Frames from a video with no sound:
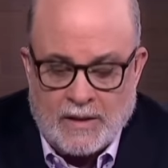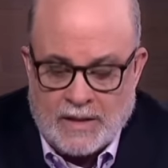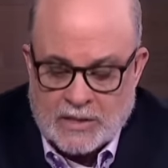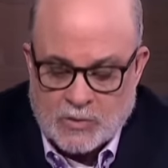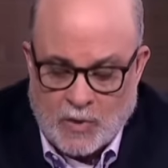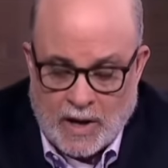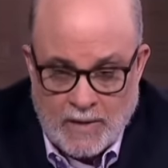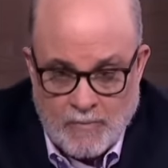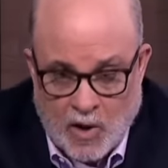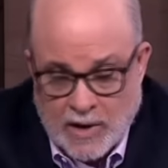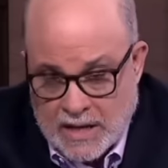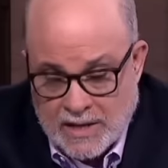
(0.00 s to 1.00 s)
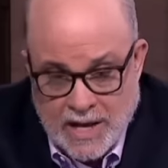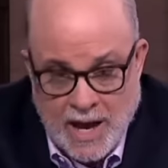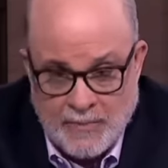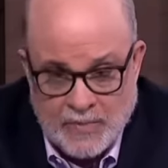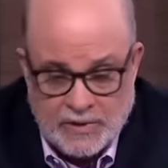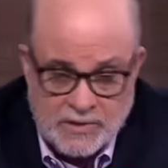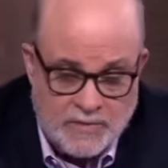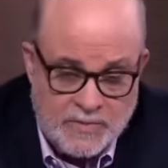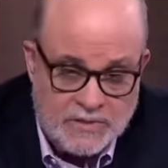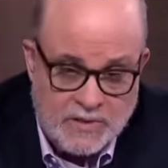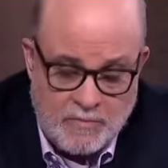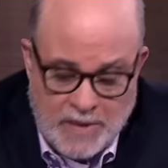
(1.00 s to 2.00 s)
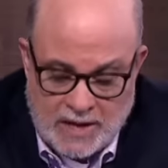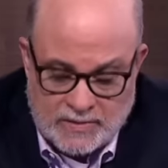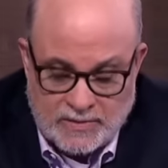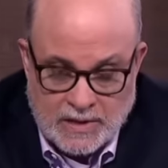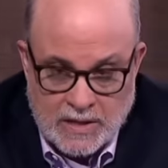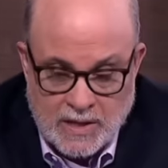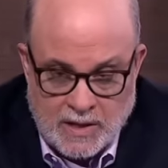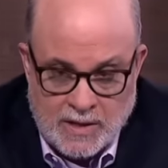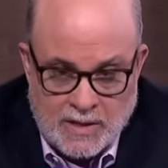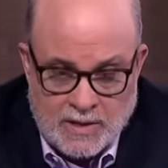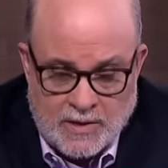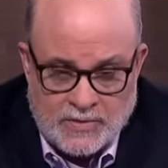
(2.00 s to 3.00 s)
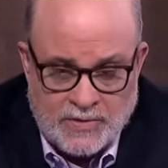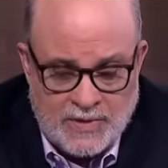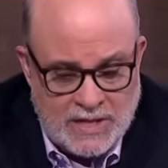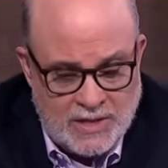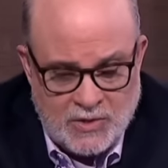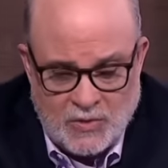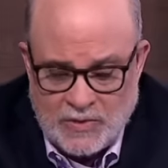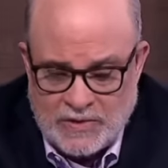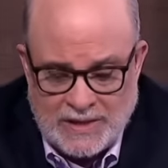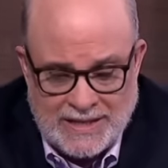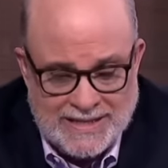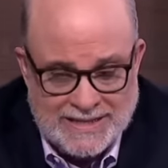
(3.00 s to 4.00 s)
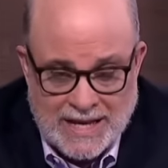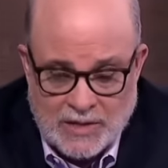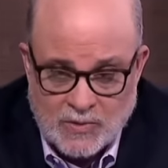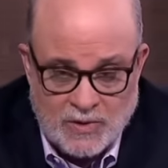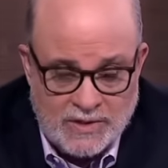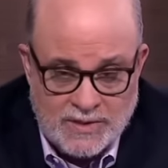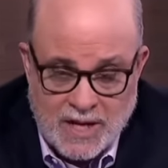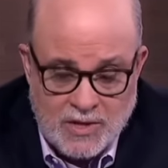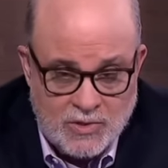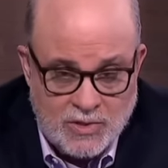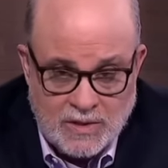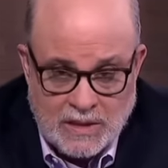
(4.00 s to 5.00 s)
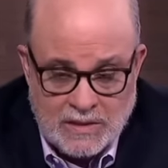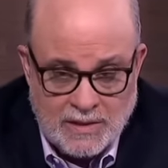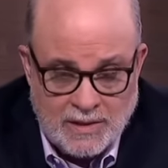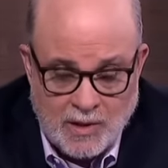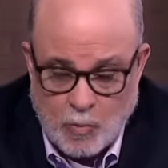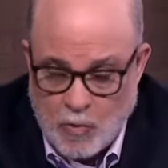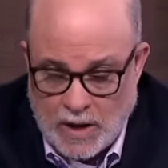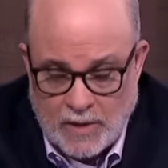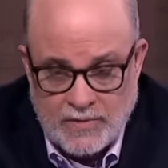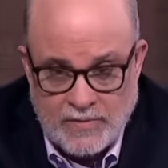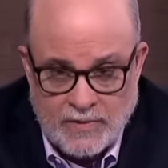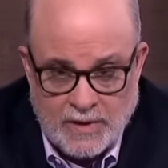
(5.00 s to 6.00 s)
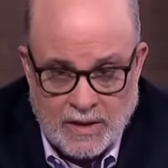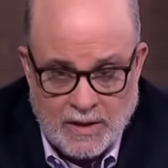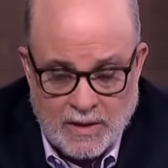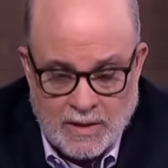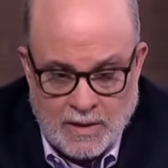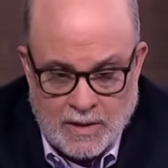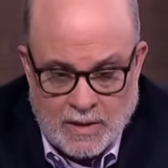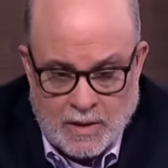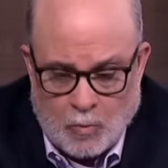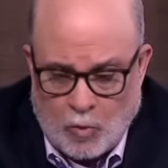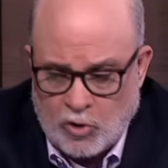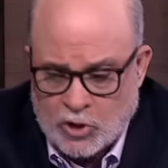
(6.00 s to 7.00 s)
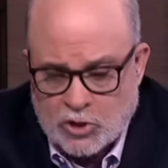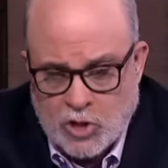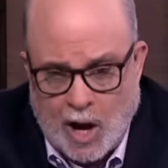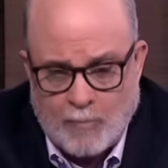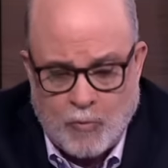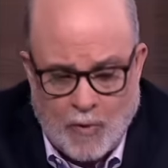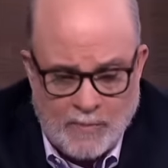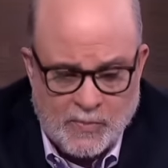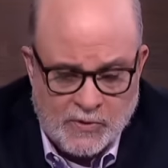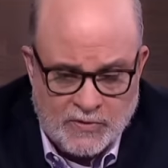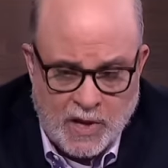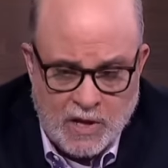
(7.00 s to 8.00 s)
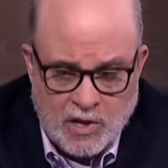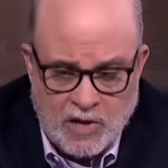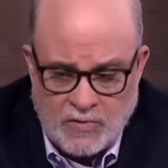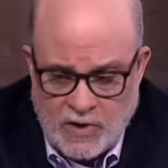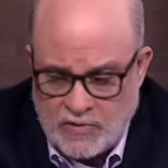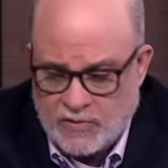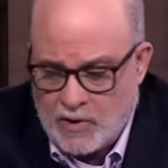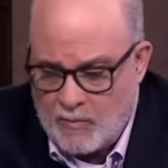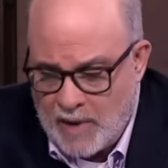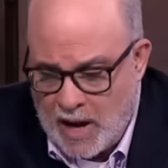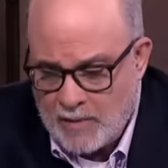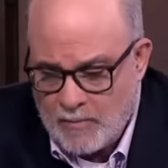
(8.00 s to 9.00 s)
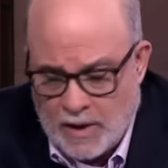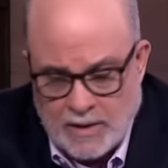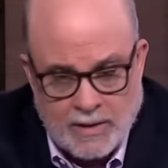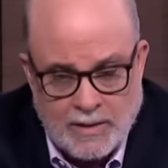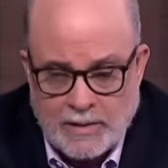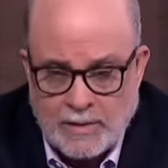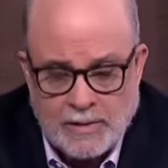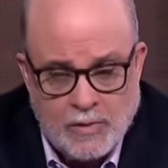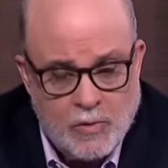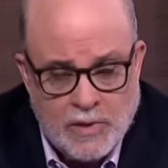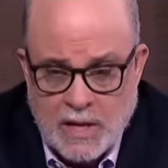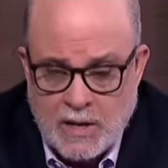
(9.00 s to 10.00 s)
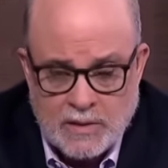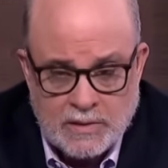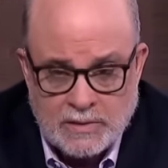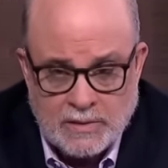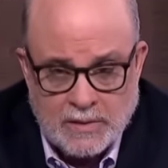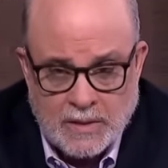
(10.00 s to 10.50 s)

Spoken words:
That's why market capitalism is the best. So the issue isn't decentralization of wealth. Well, the top 1% get this and the bottom one, who cares?